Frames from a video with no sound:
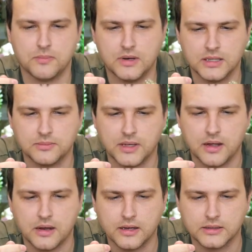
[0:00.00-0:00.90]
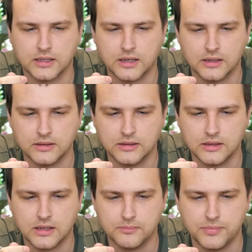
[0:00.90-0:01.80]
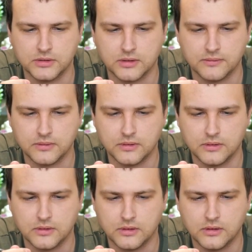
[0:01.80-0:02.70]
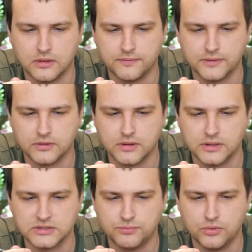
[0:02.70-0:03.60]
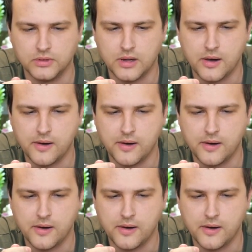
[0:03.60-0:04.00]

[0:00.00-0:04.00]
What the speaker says: Let me get a bit of it on the spoon.